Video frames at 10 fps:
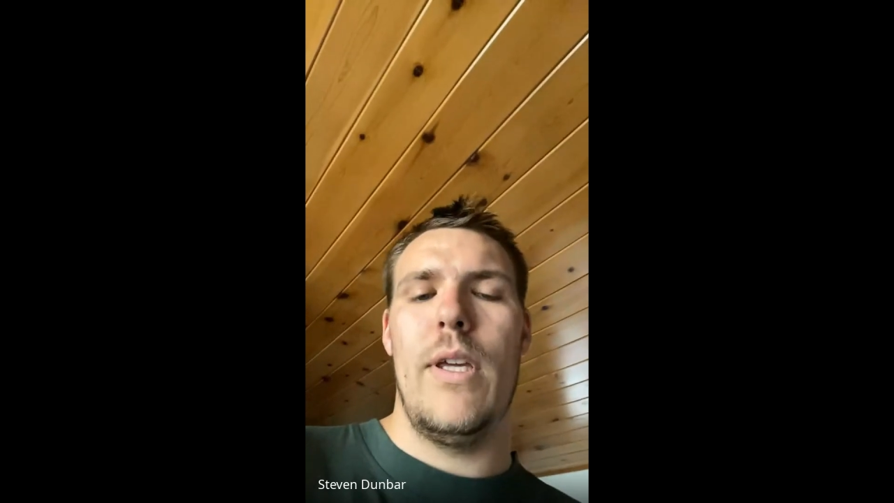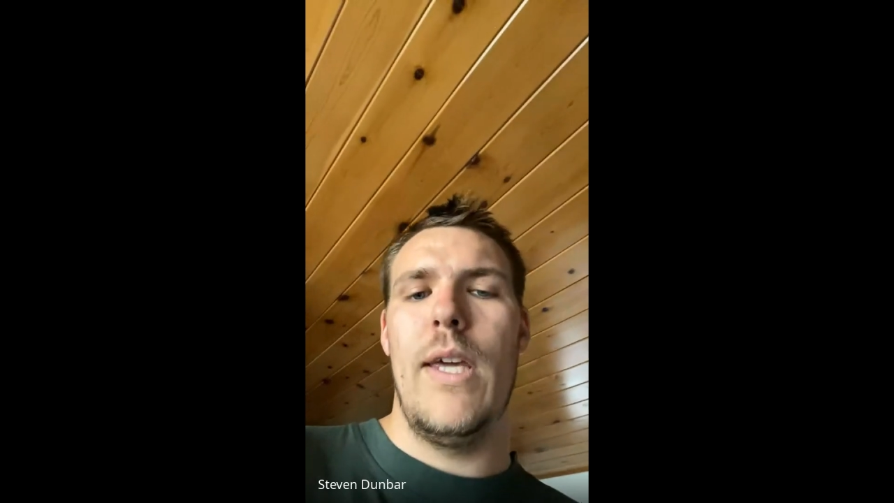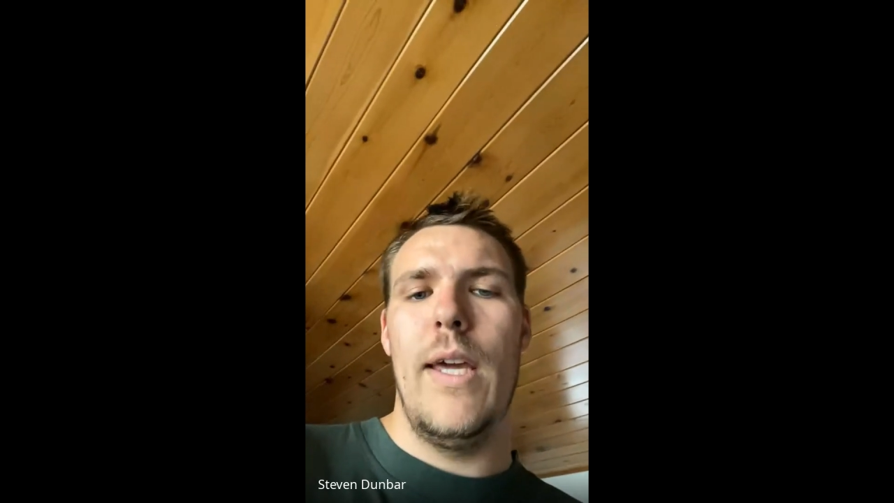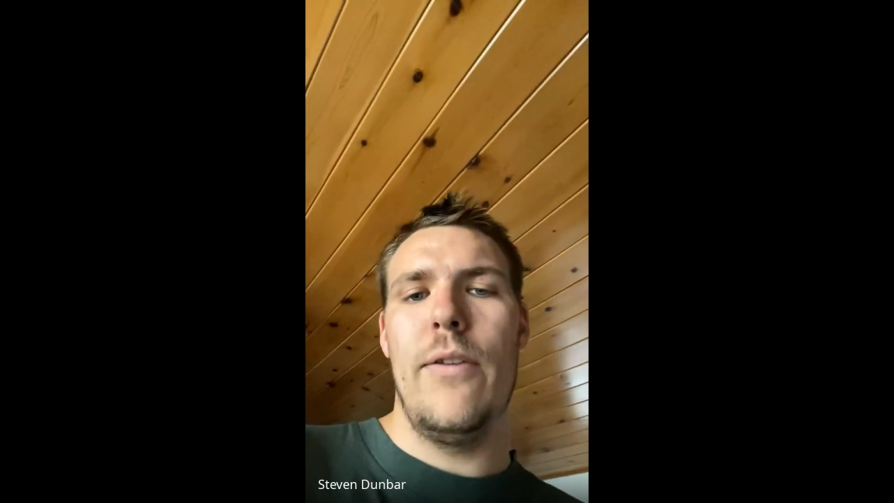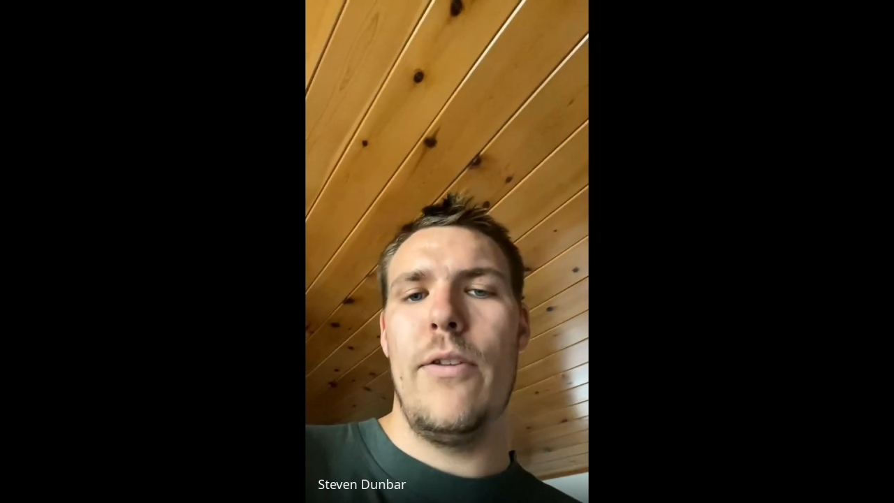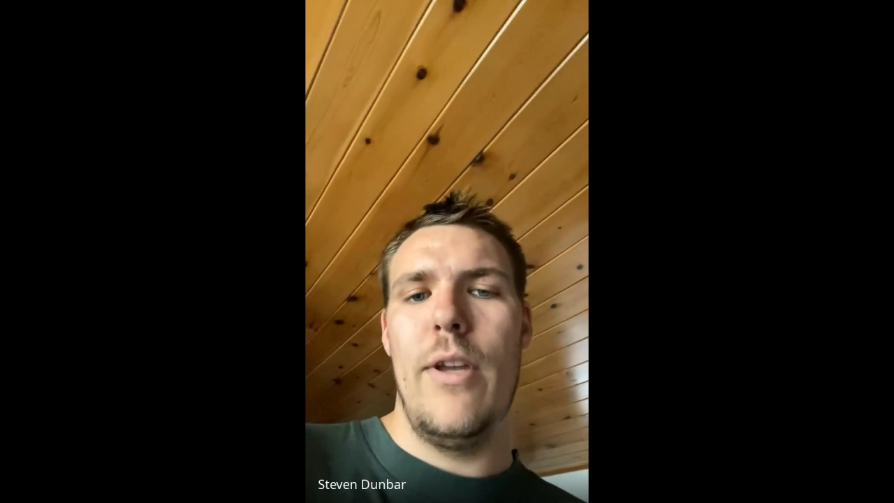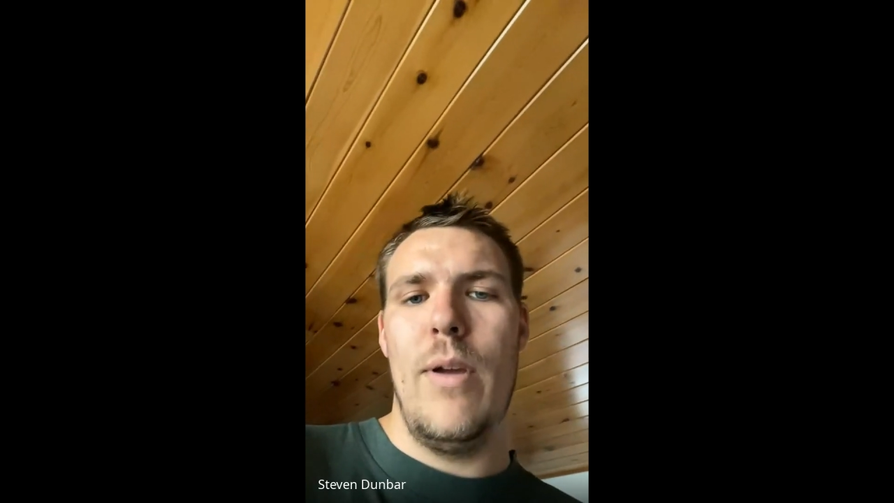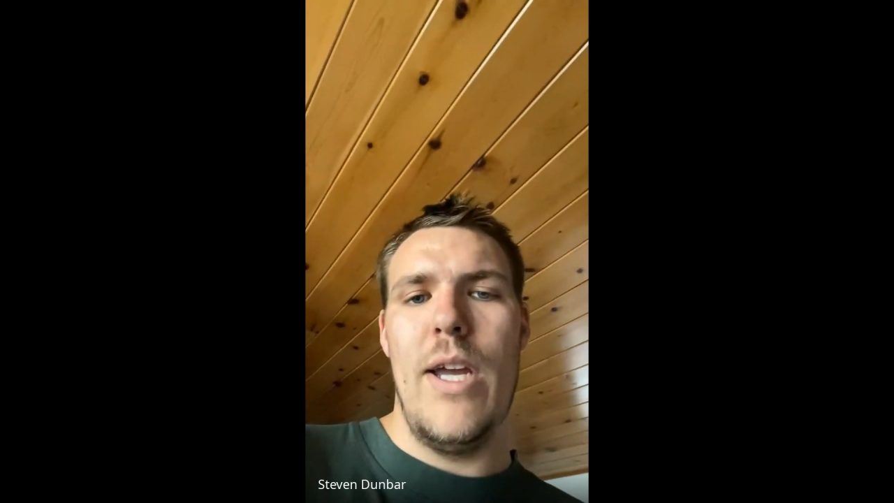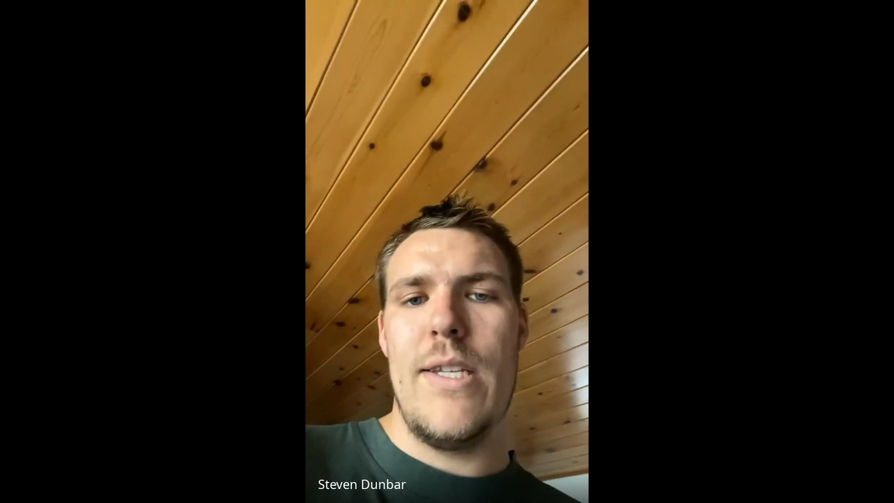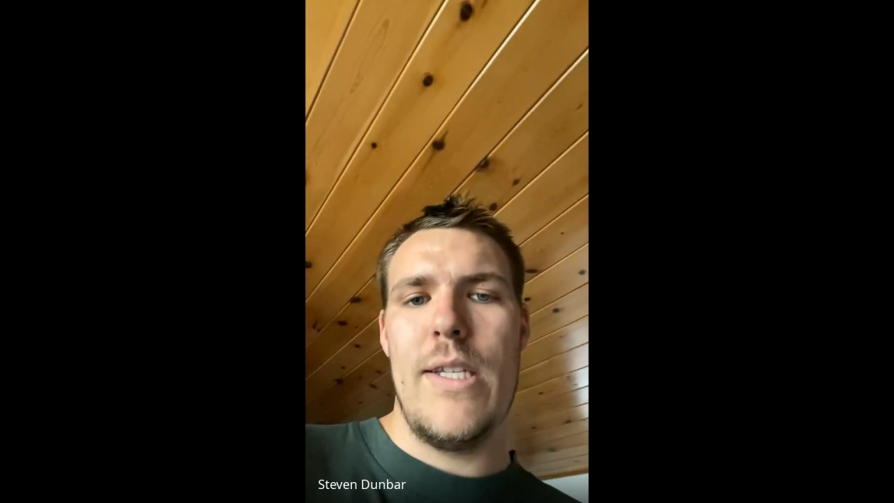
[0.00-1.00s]
kit that you
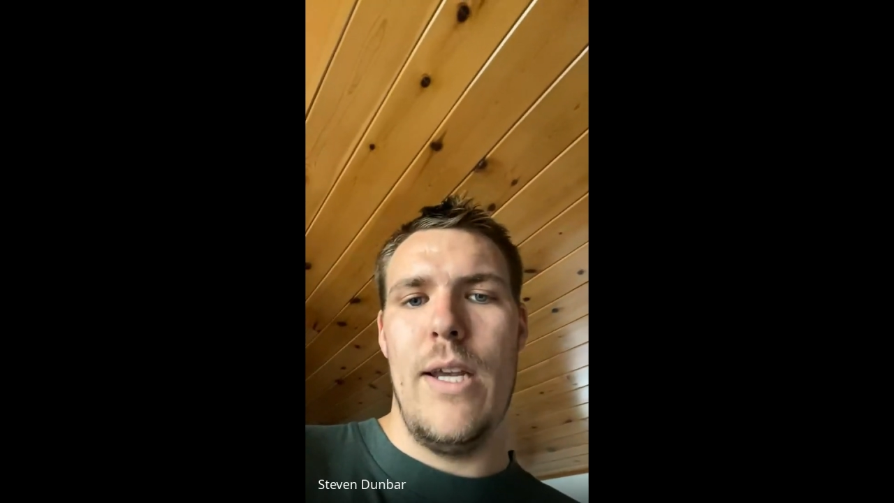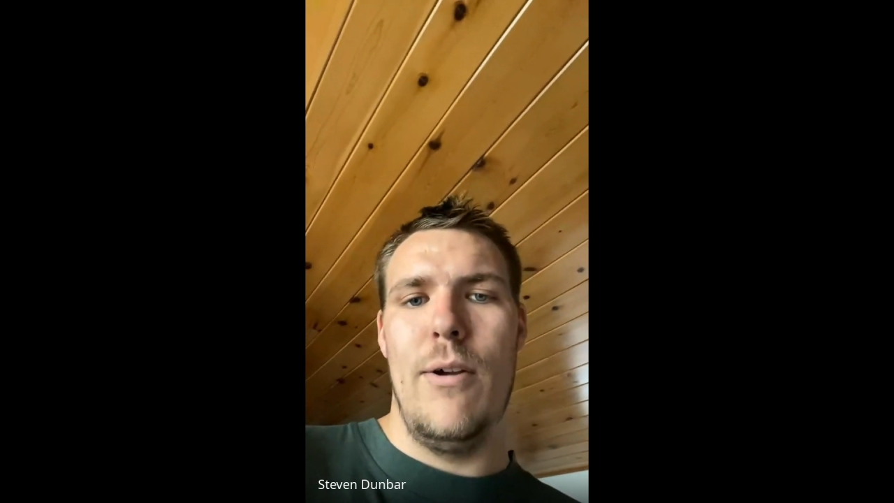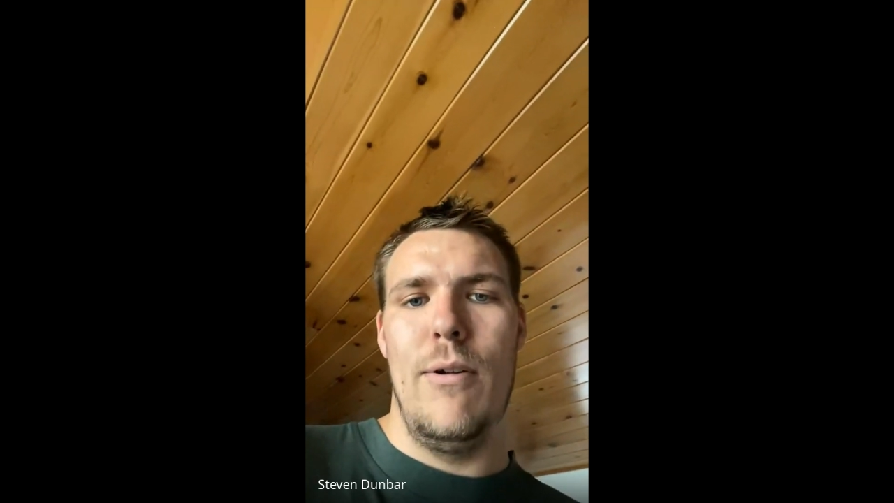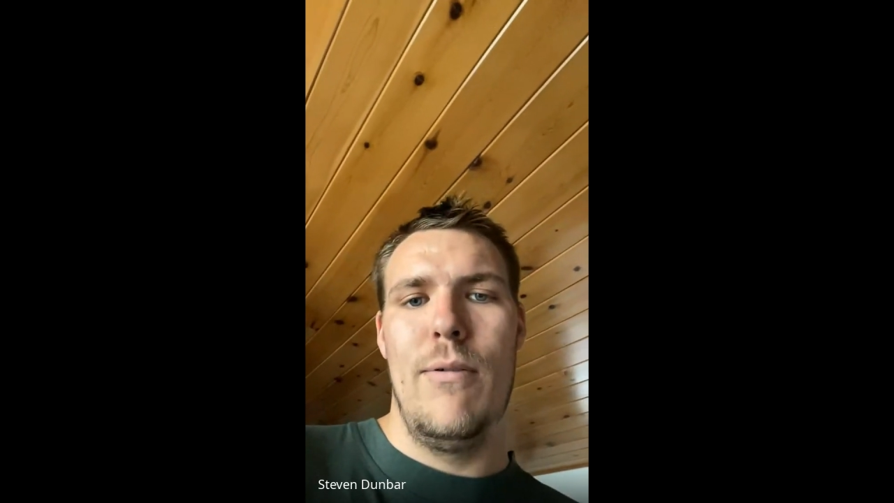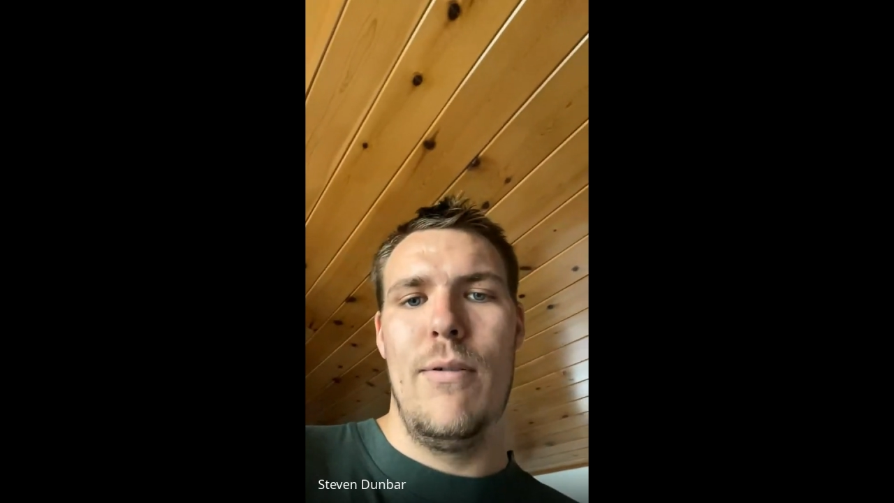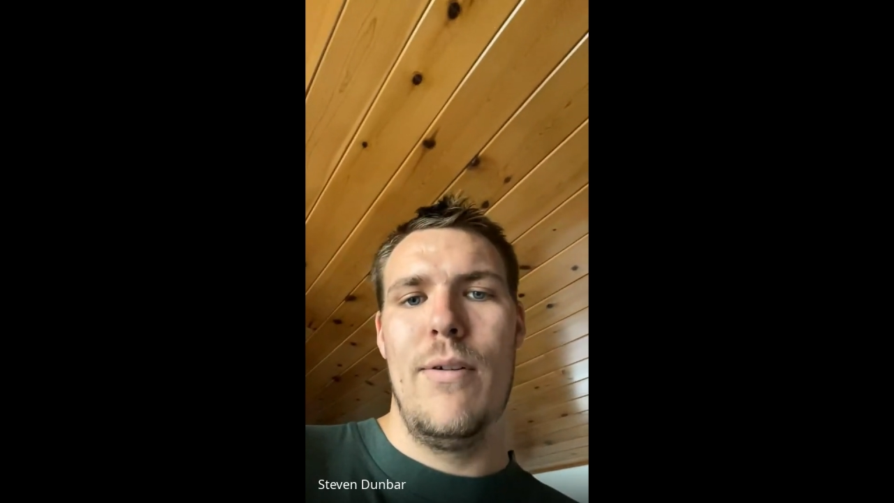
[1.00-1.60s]
guys sell